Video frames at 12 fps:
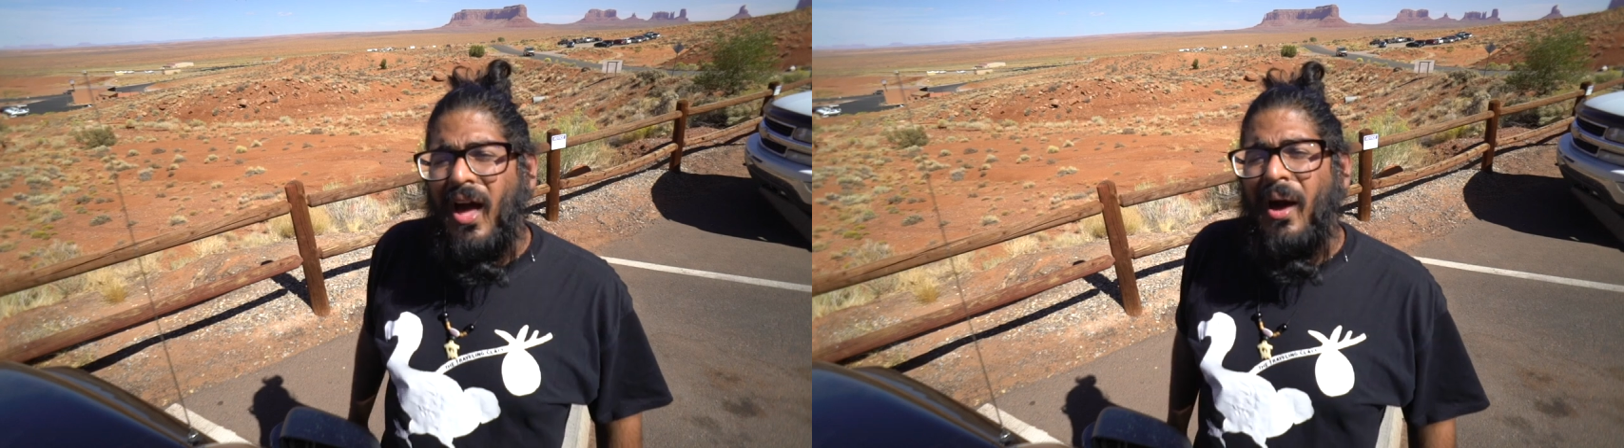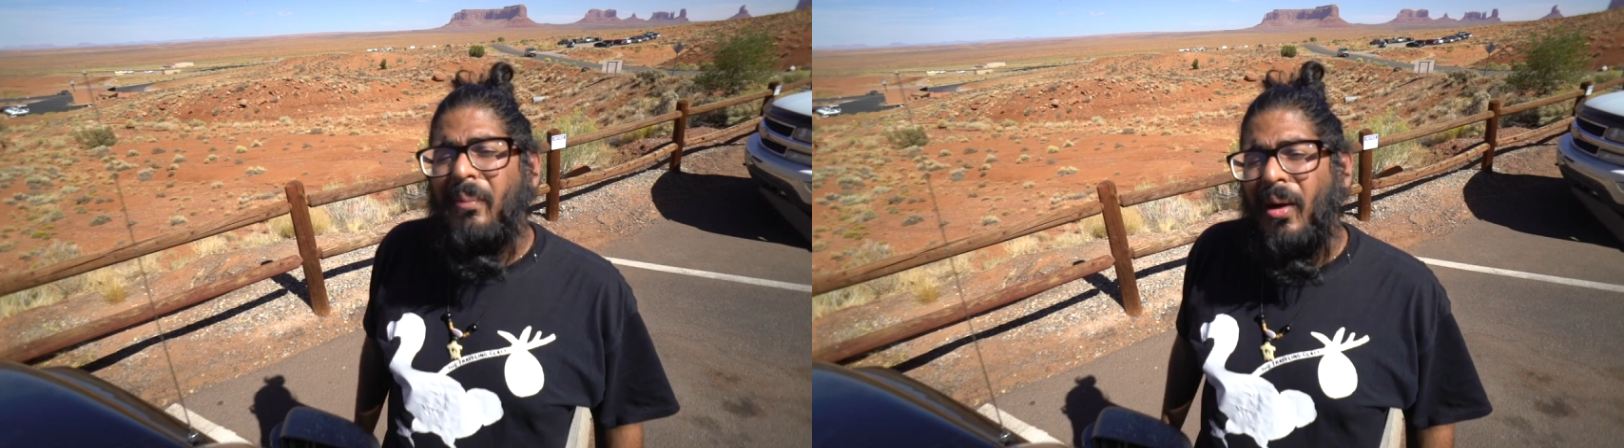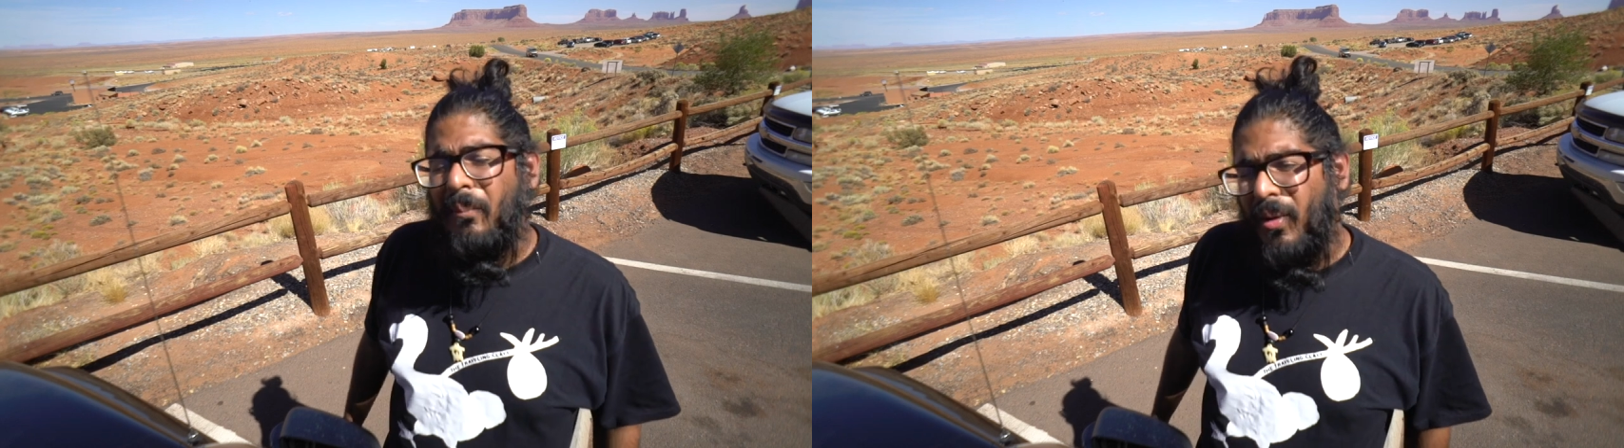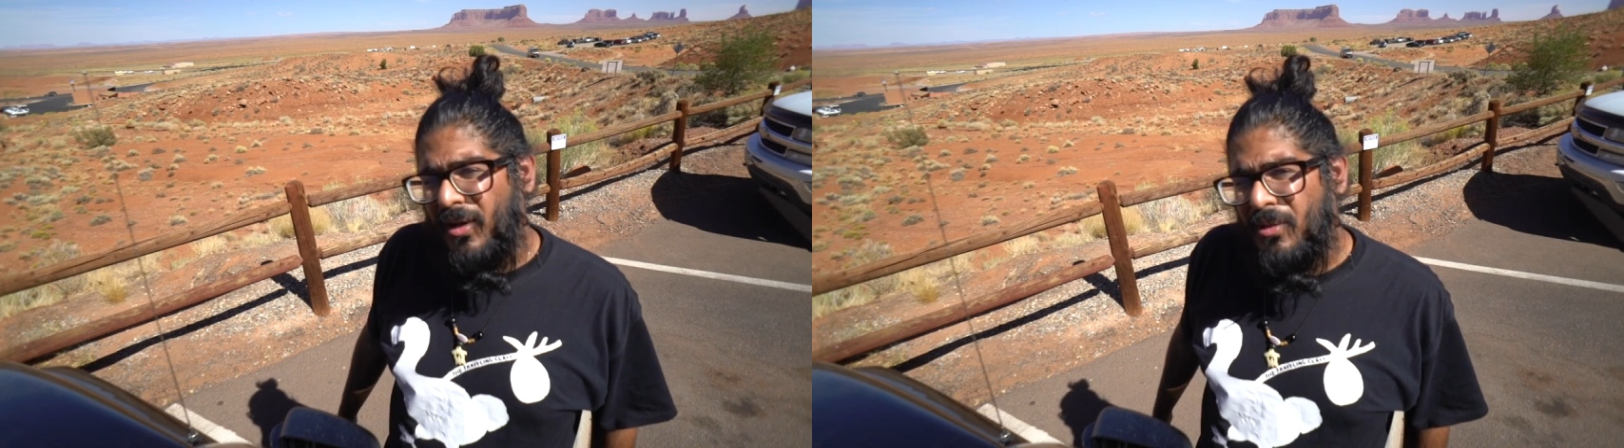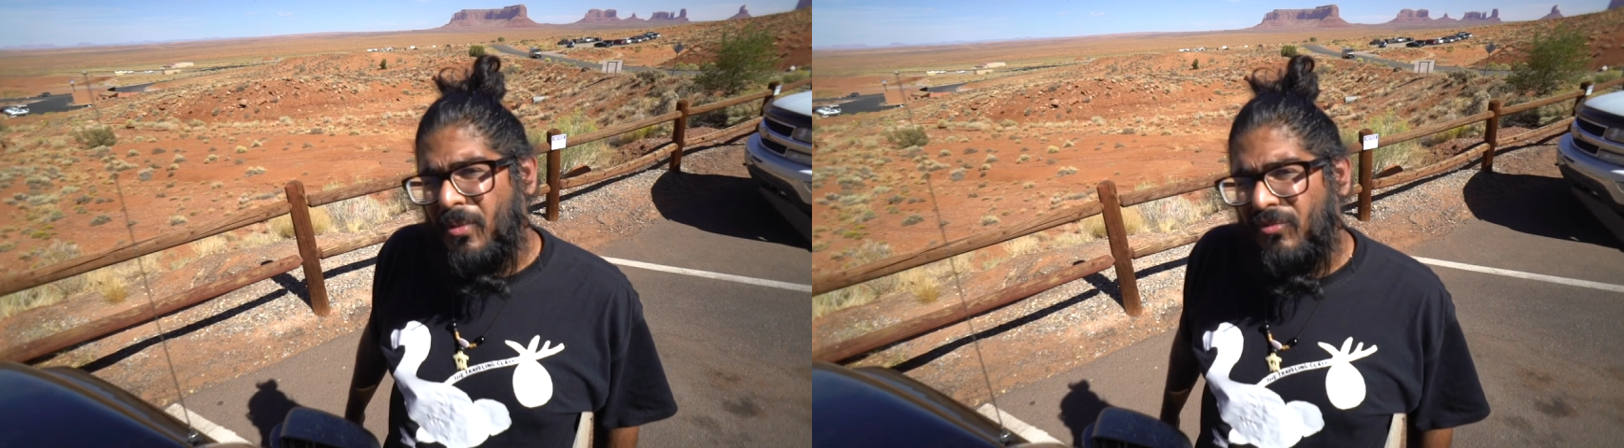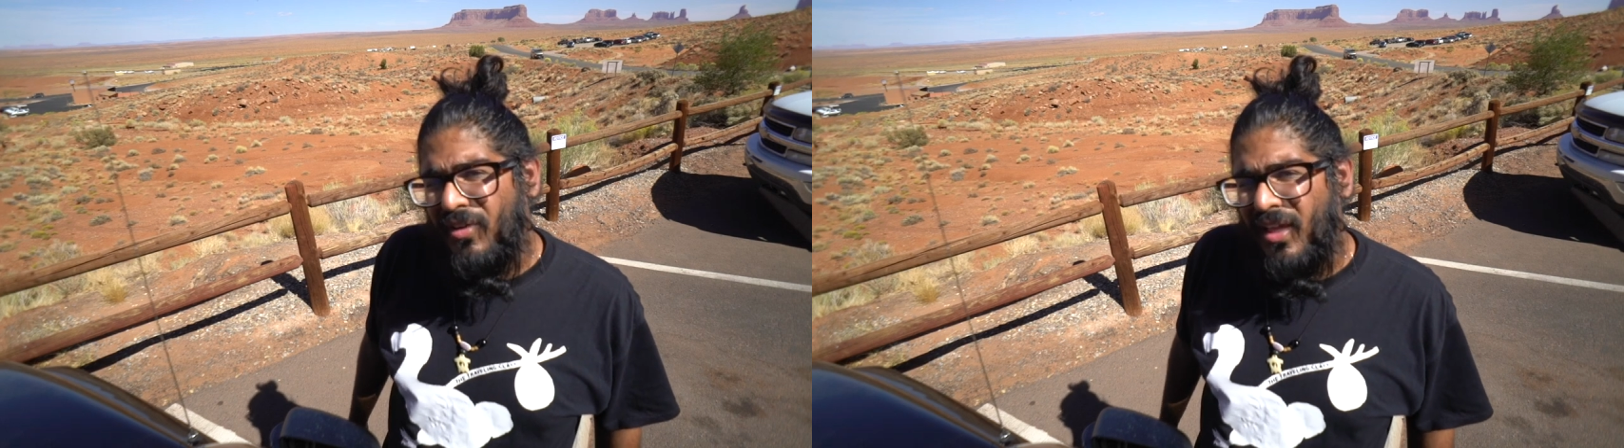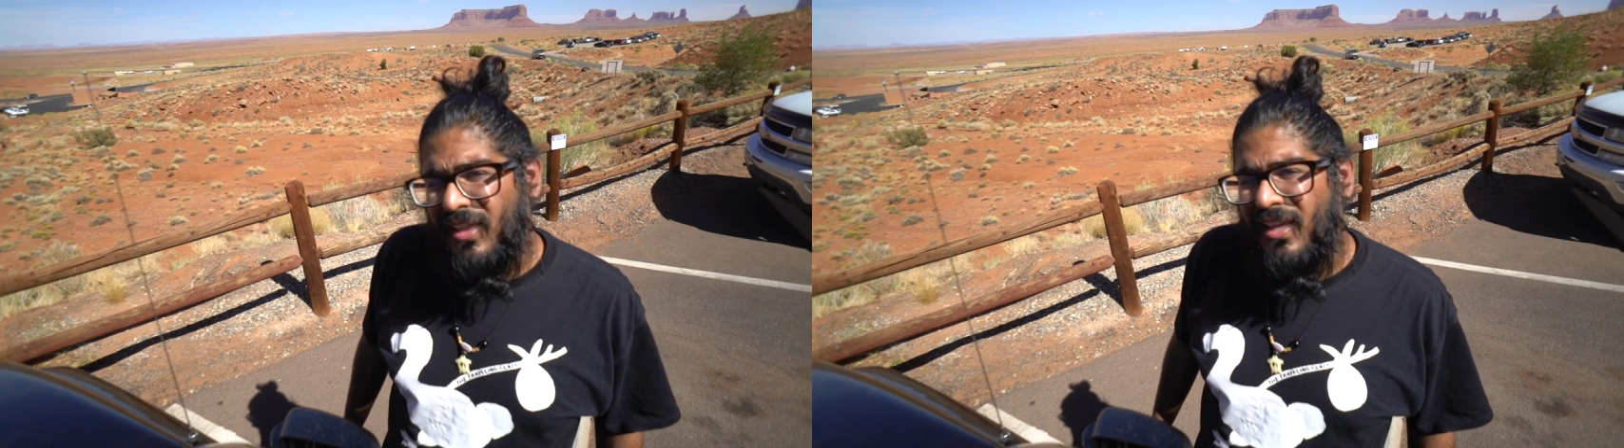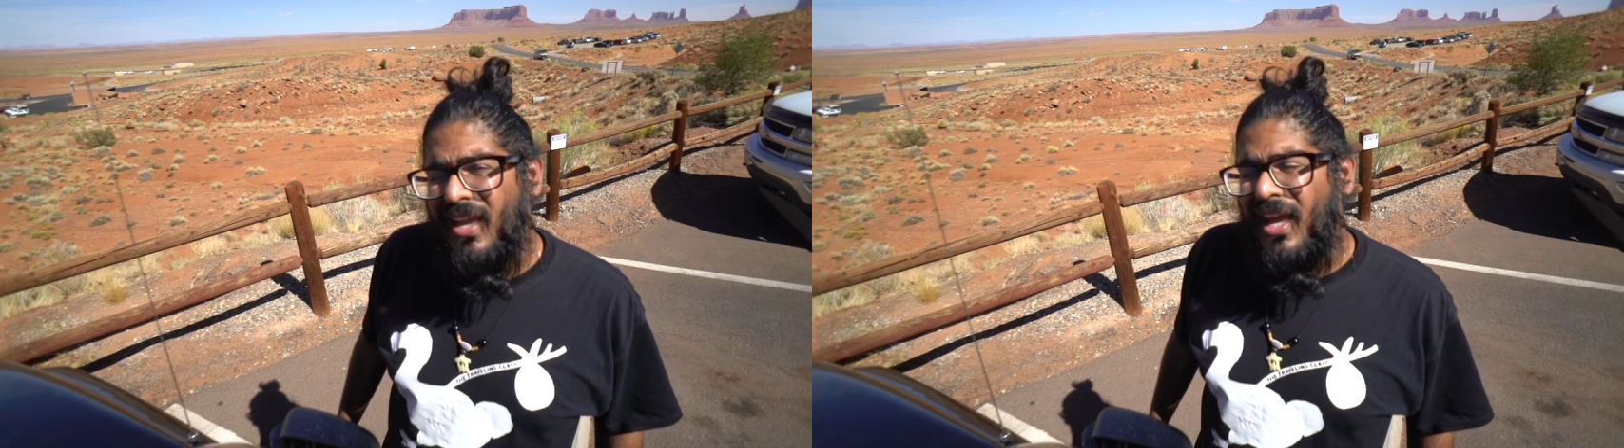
about Monument Valley,